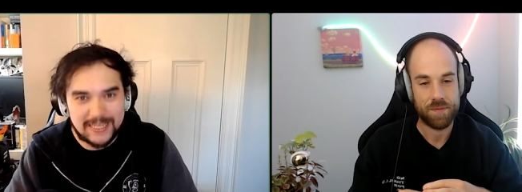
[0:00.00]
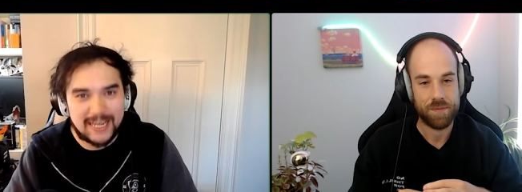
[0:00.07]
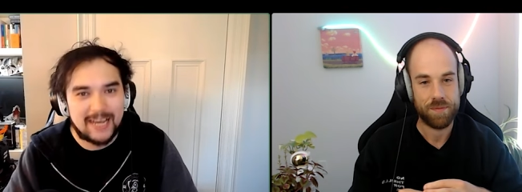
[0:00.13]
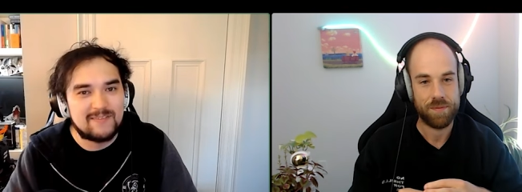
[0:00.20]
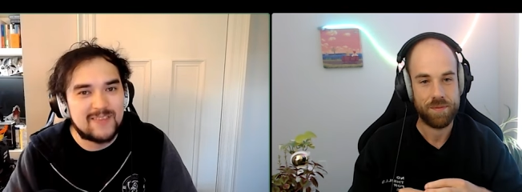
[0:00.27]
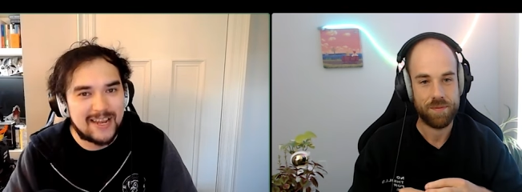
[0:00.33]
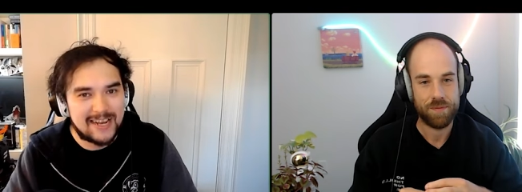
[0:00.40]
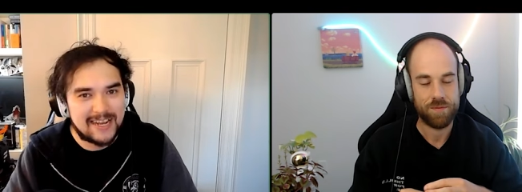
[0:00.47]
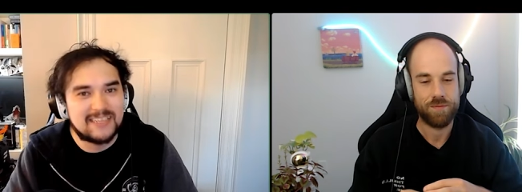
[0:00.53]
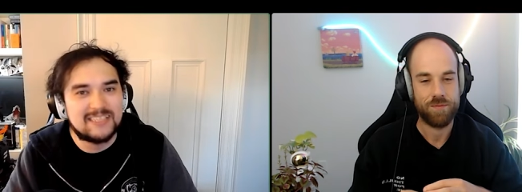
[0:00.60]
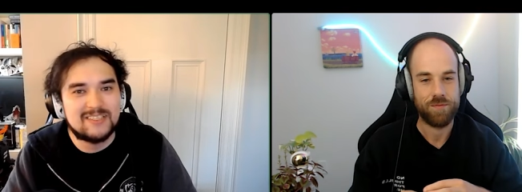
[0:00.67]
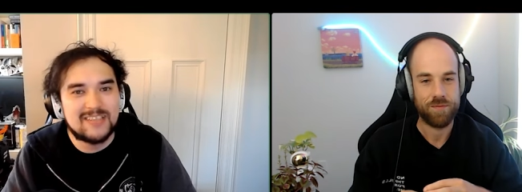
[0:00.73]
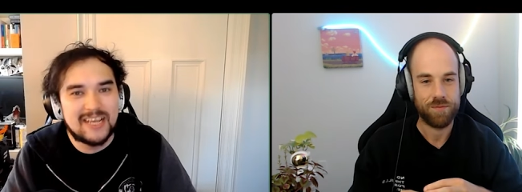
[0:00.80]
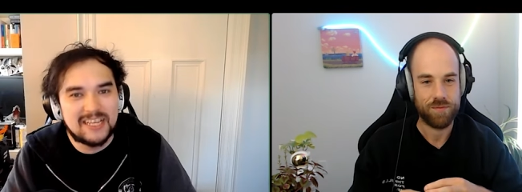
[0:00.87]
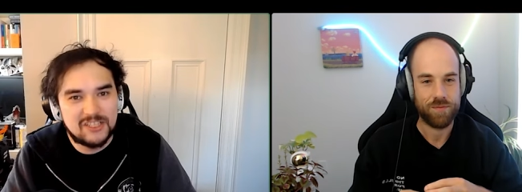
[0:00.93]
Speaker 1: to have that
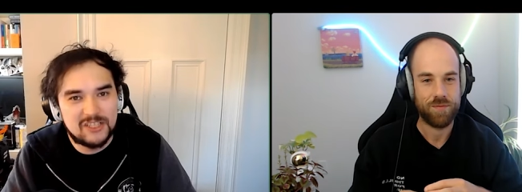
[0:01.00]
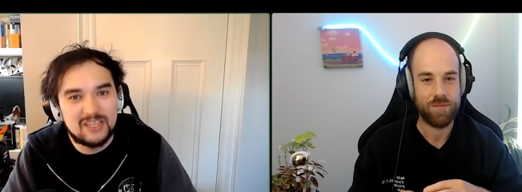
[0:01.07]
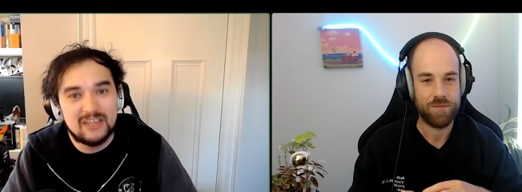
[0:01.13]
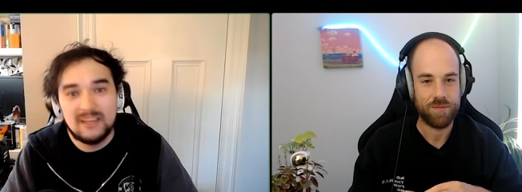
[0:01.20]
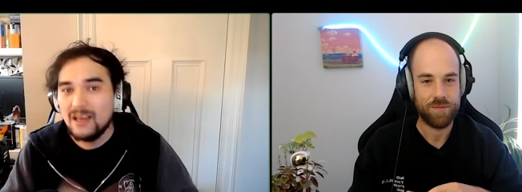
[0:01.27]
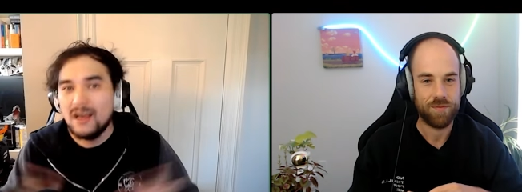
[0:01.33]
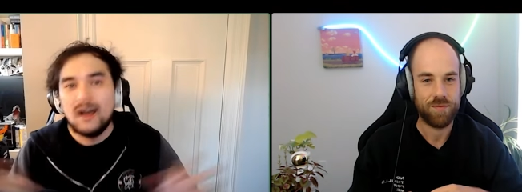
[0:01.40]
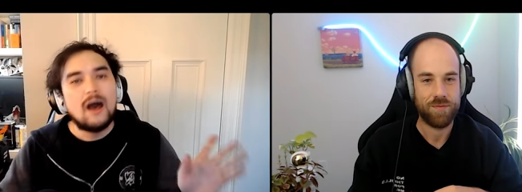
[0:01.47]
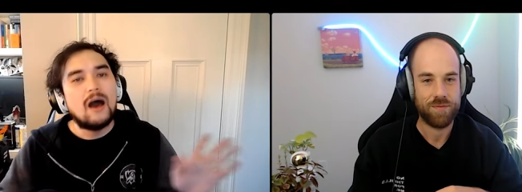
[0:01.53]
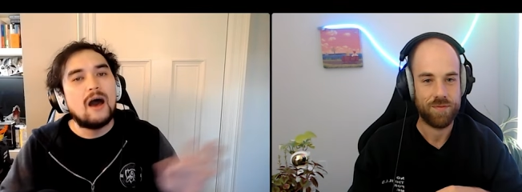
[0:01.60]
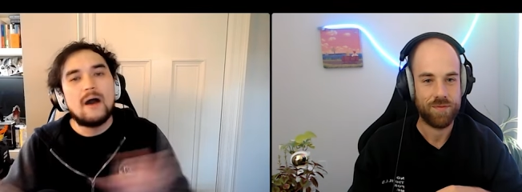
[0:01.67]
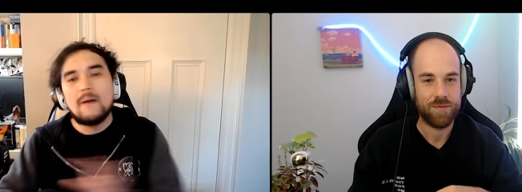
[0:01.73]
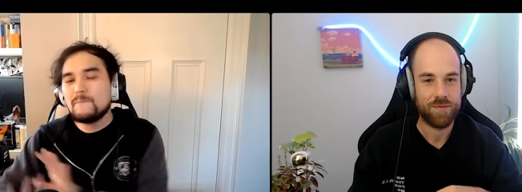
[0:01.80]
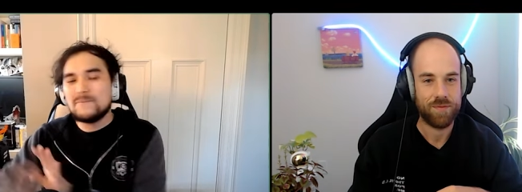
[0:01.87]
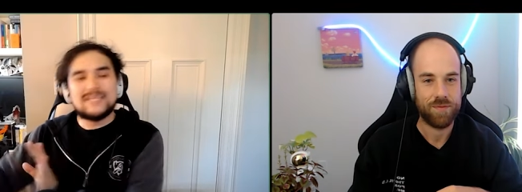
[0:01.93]
next section.
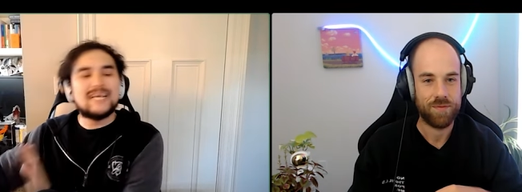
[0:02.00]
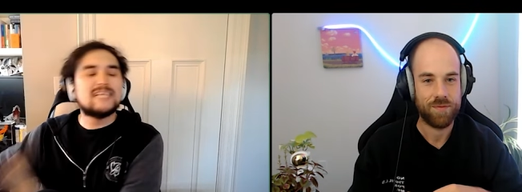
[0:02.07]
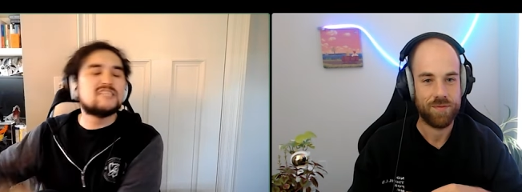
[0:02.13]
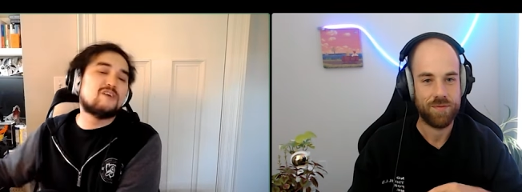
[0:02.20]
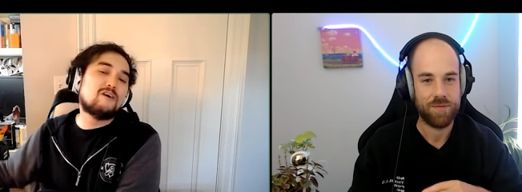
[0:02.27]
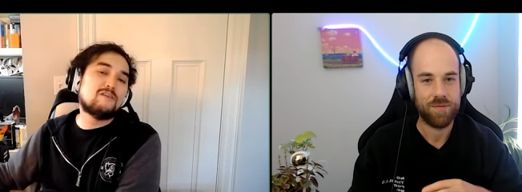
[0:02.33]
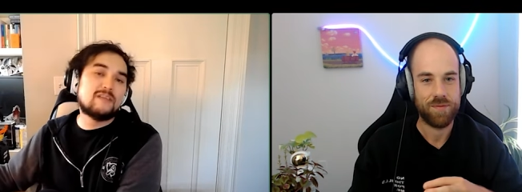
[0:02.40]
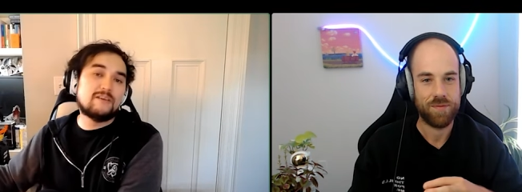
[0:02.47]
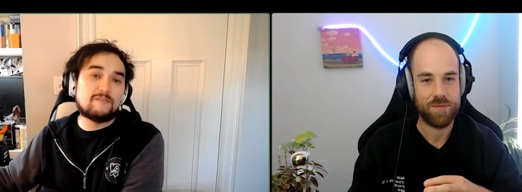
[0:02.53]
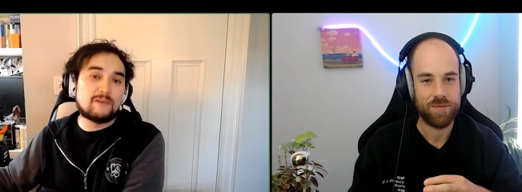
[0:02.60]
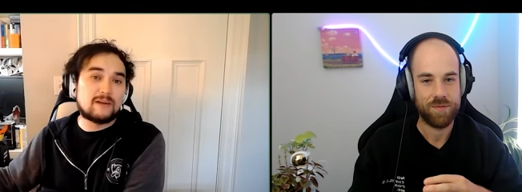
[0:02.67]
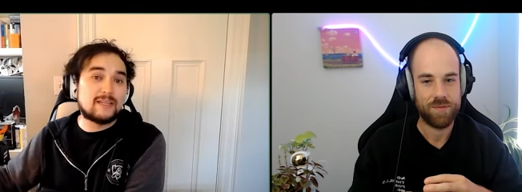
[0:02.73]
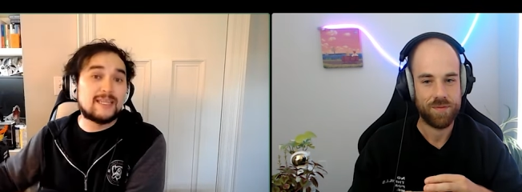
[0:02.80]
That's all different.